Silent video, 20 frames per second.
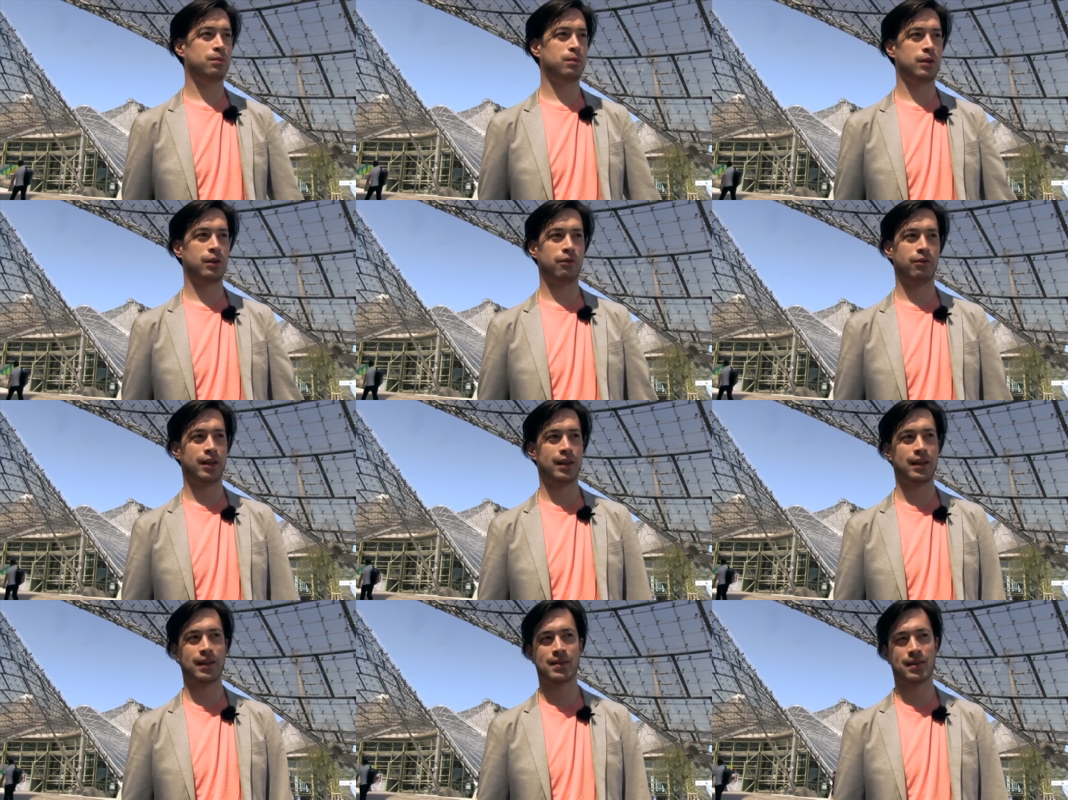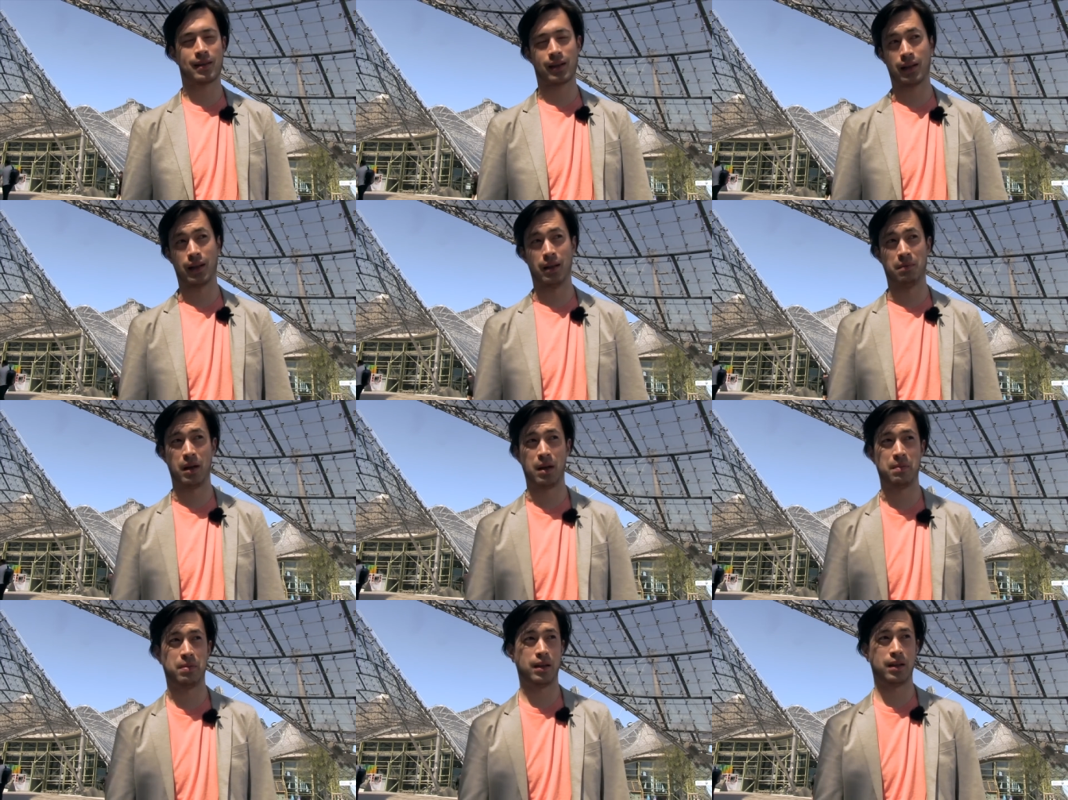we're realistically
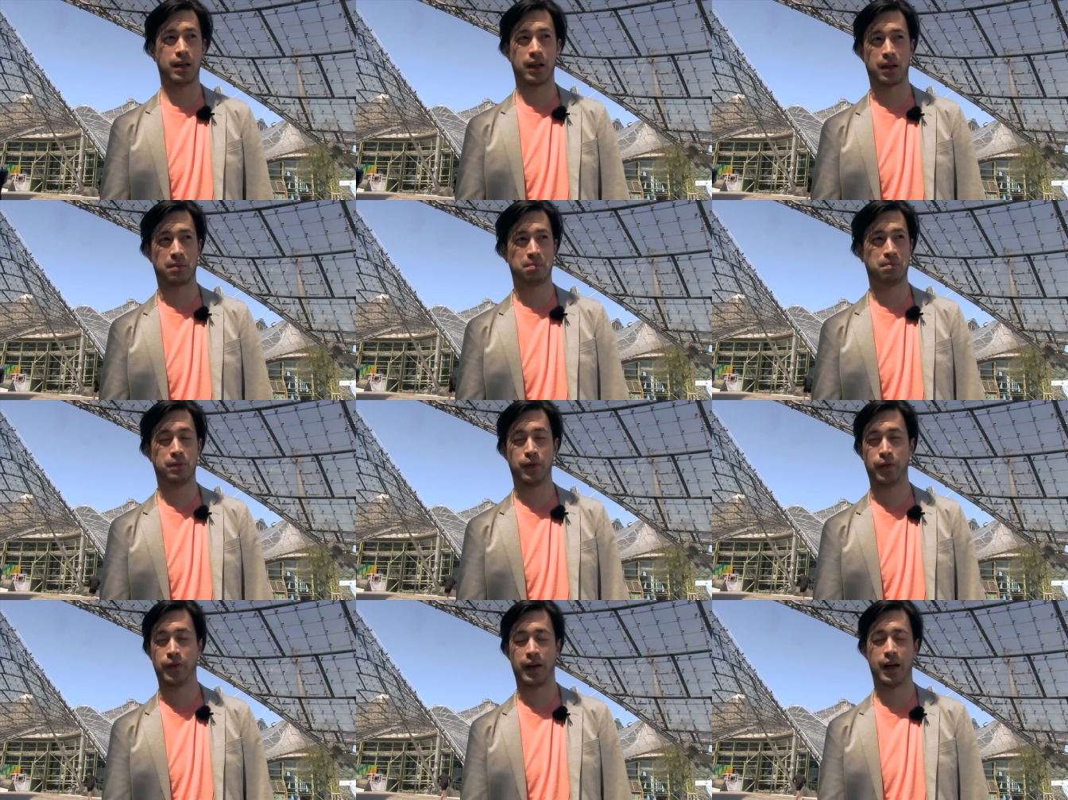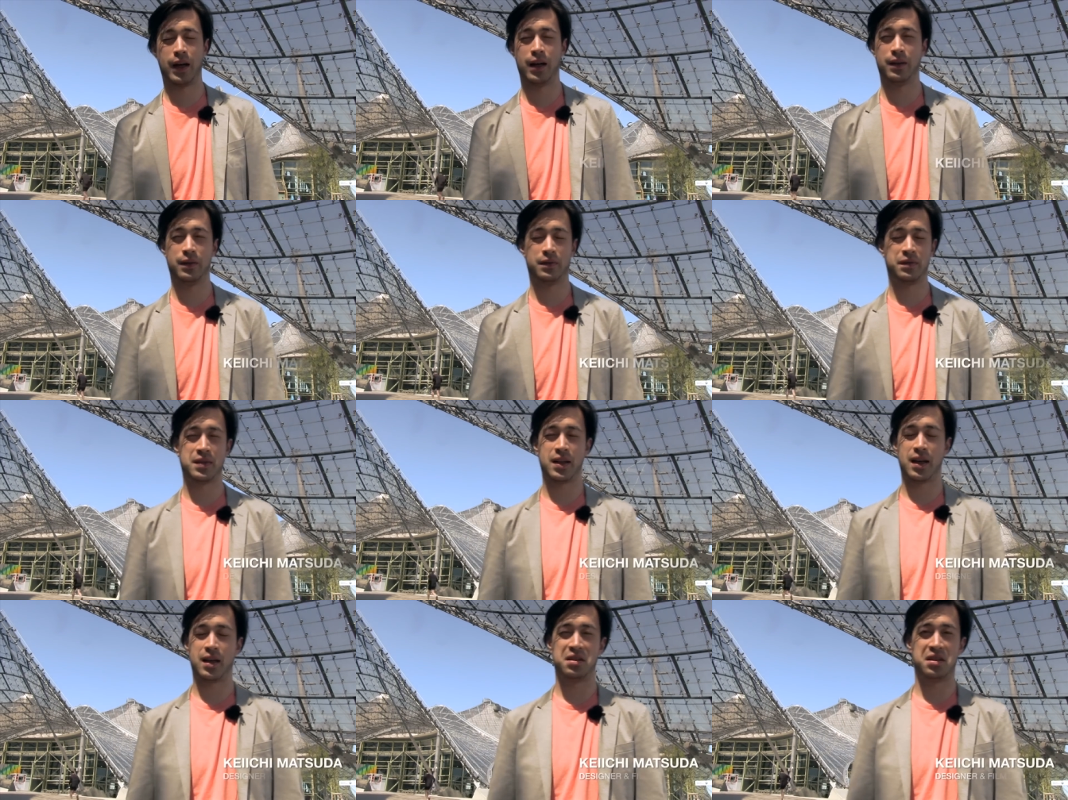maybe like
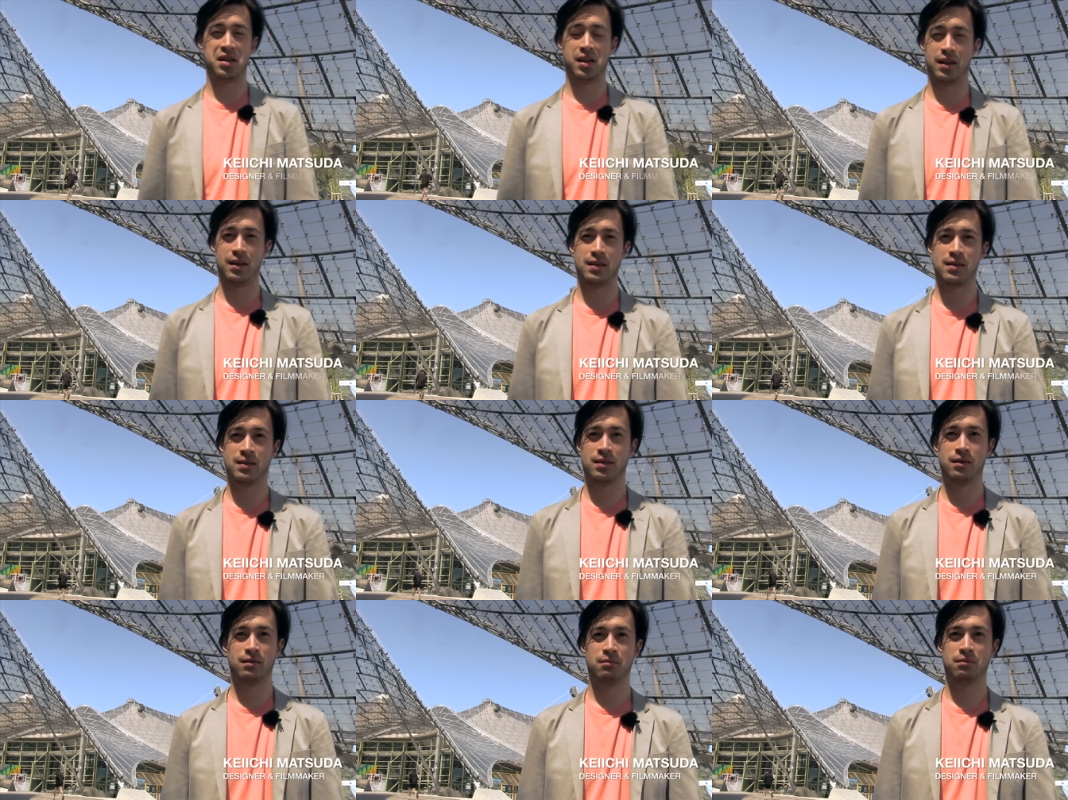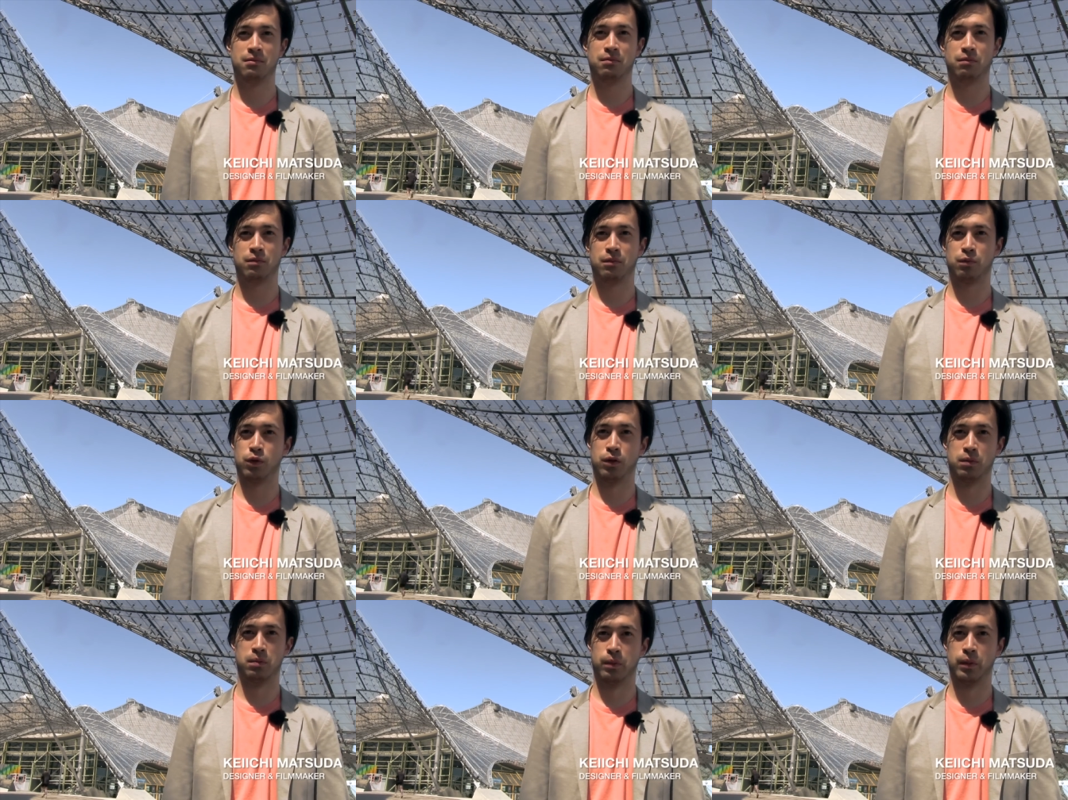five, ten years,
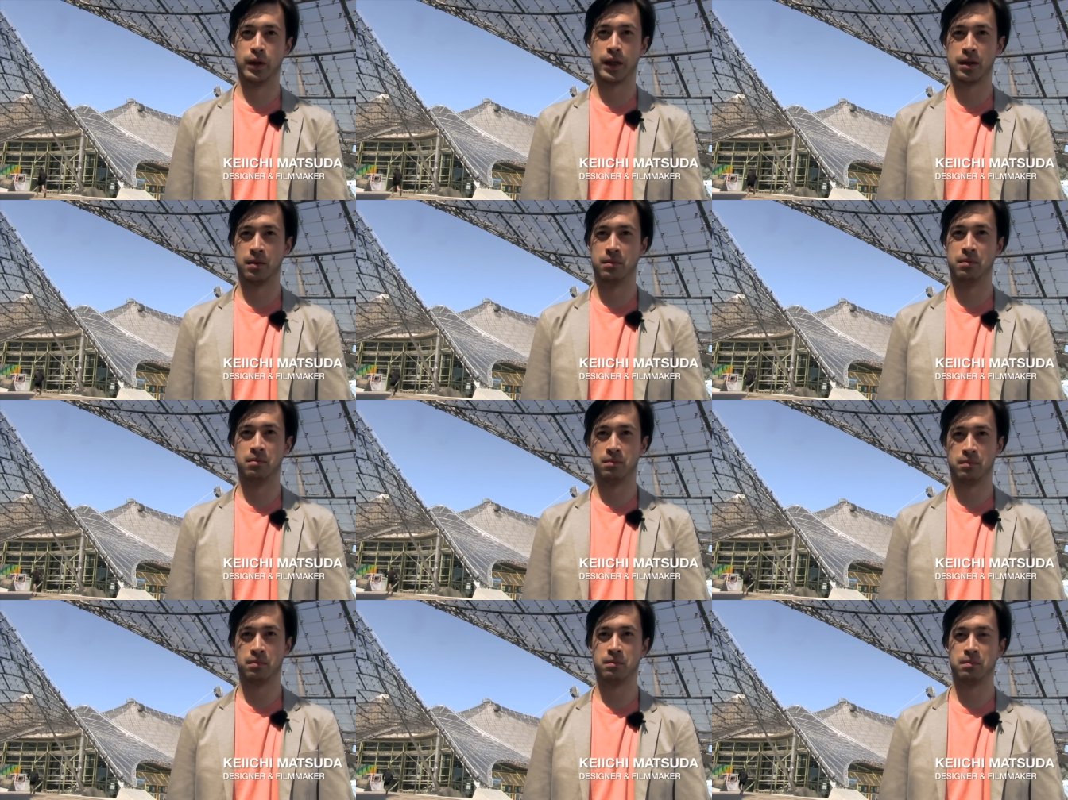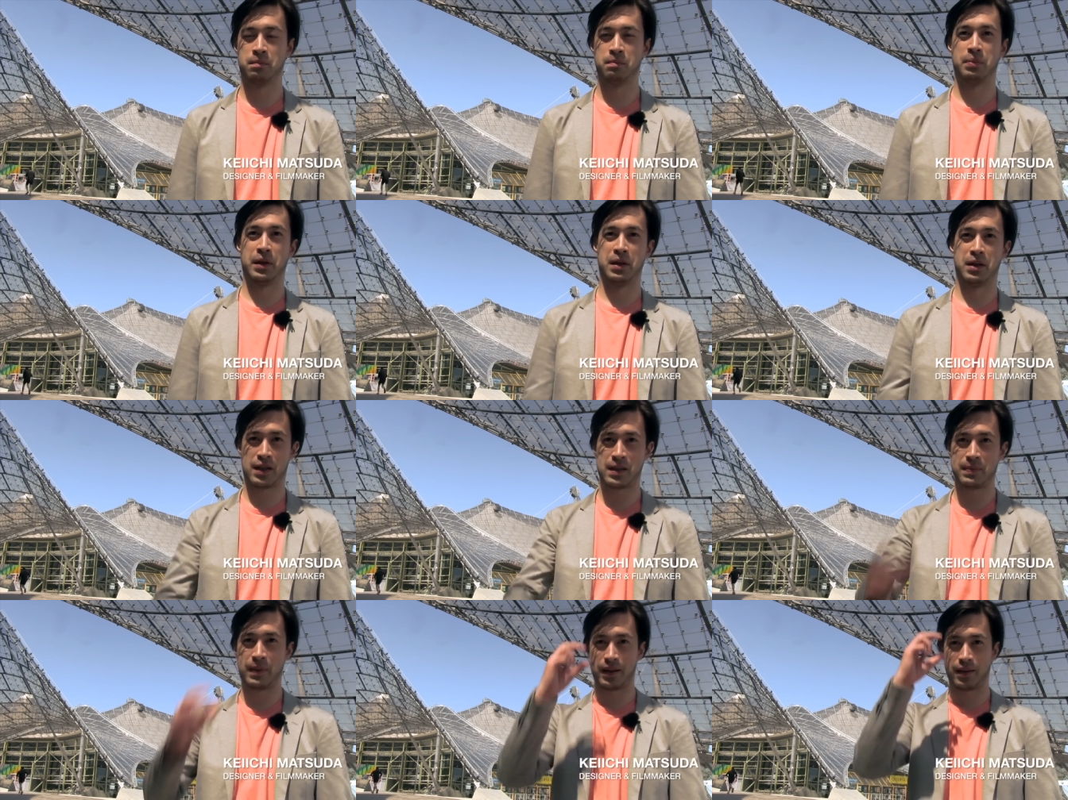we'll, we can be
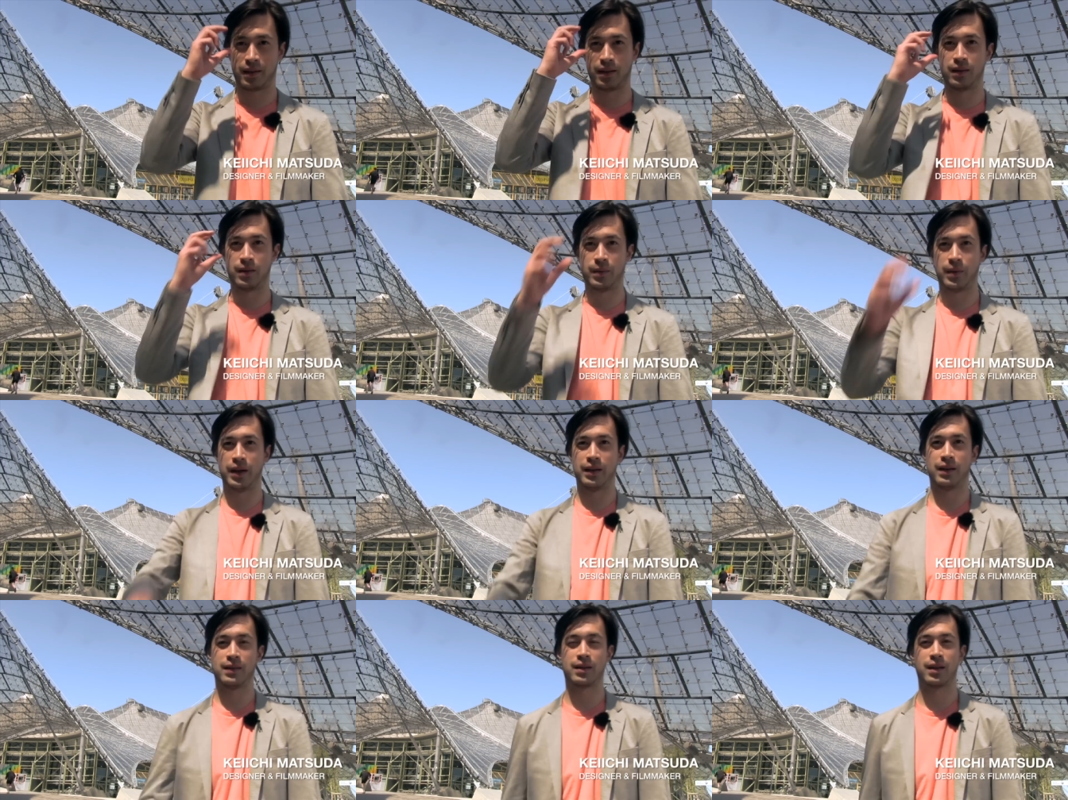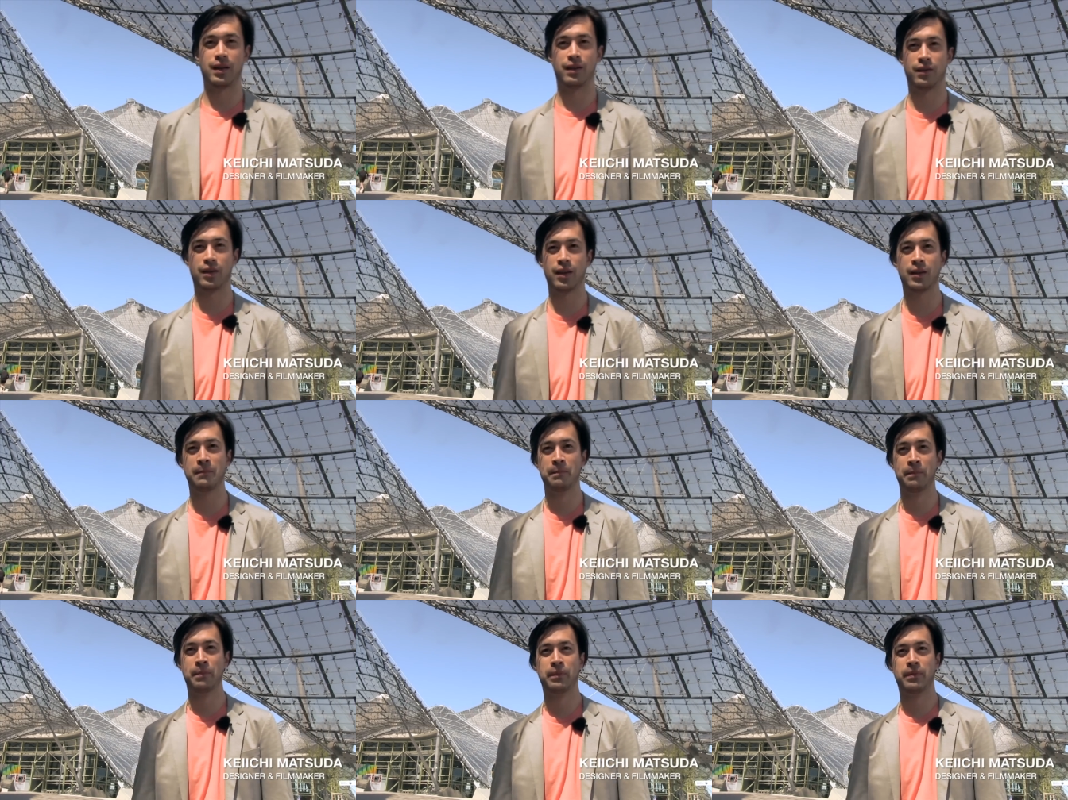expecting to wear this kind of
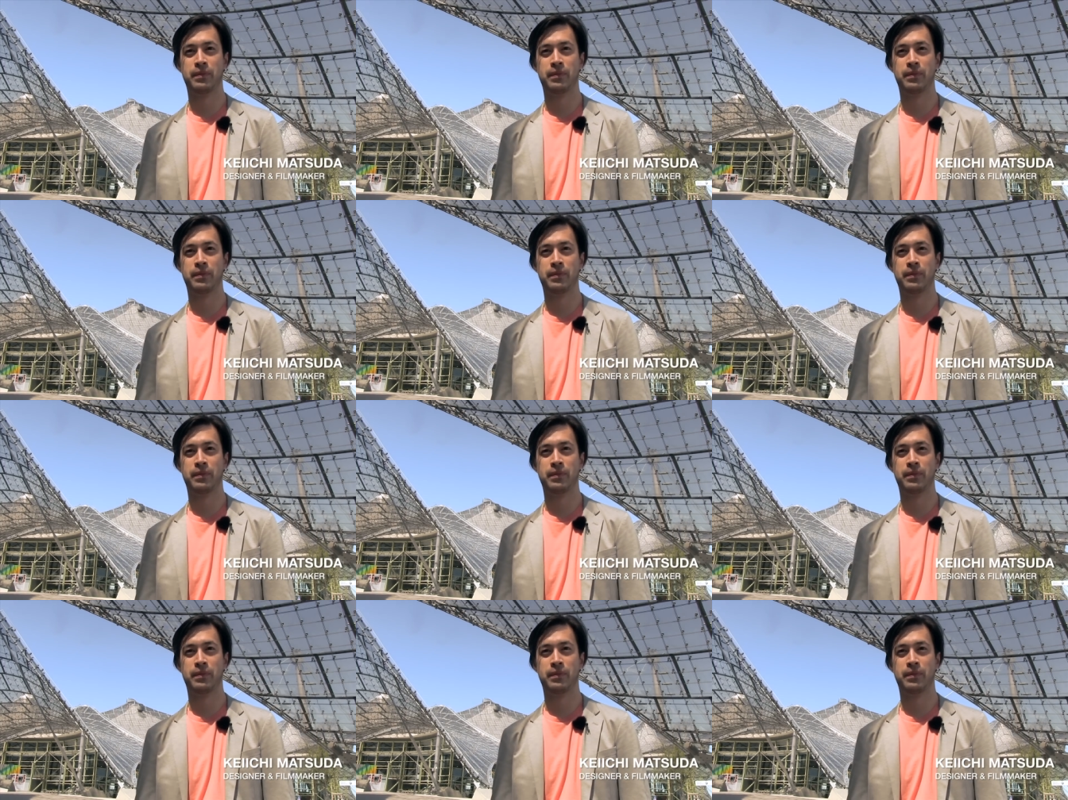thing.